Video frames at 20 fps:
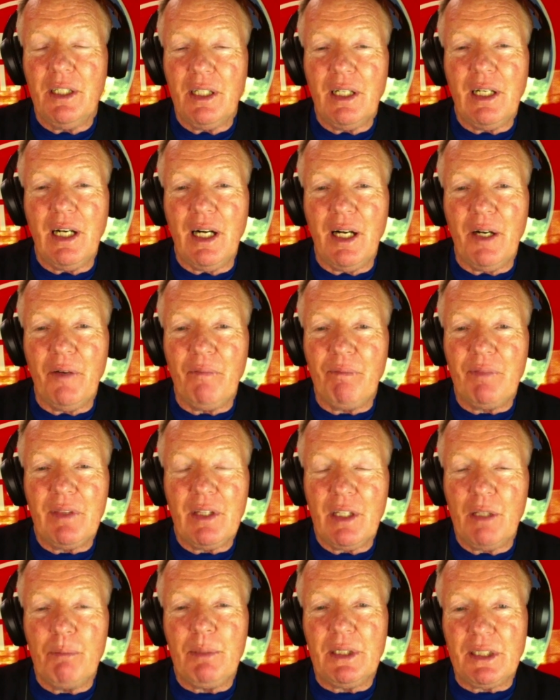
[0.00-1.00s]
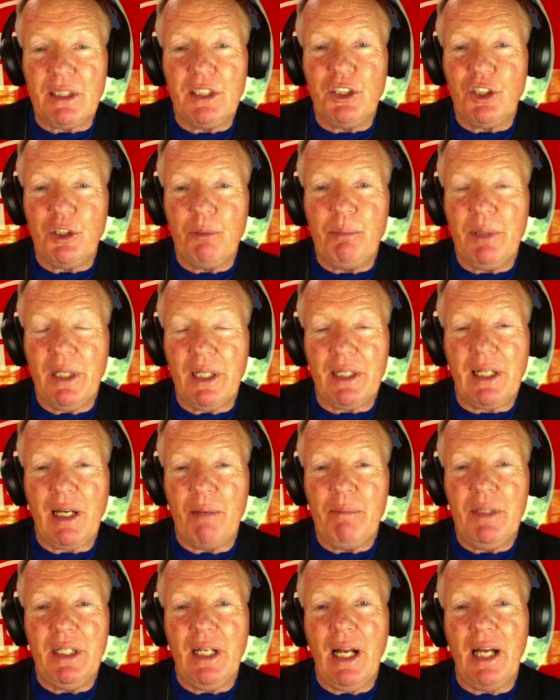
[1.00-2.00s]
the Pistons should pick. I
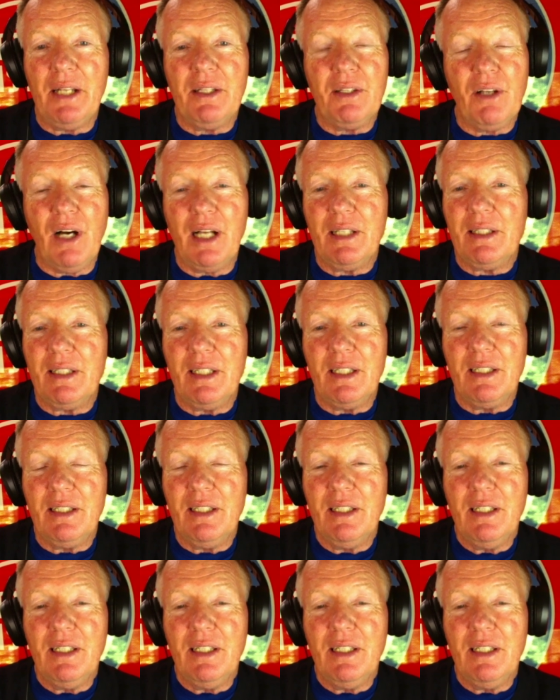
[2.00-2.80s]
mean, I thought that